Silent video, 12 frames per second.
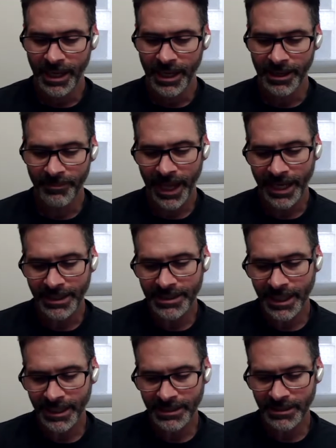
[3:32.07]
Um, I
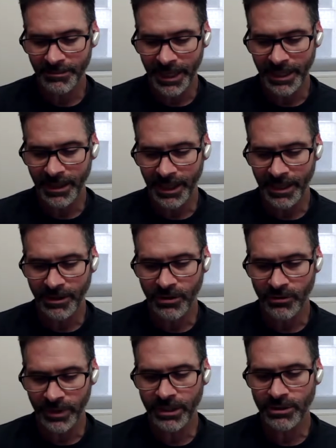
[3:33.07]
decided to make a
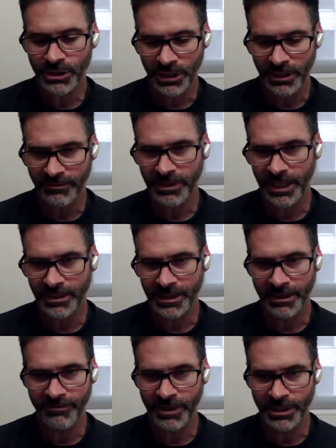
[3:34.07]
career shift as
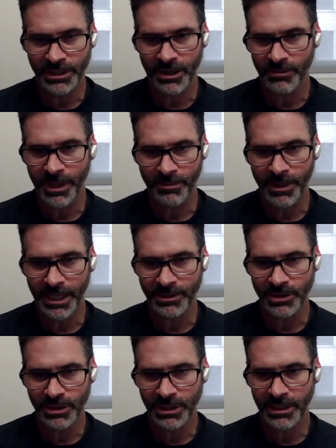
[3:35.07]
I finished out my
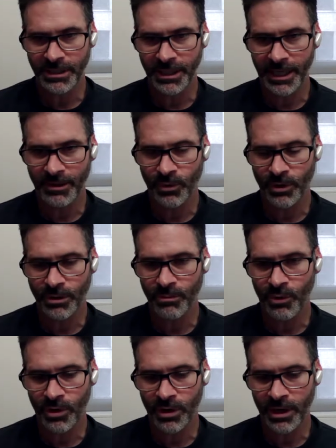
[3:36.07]
PhD and work
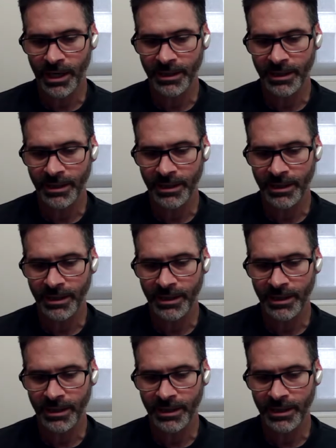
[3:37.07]
more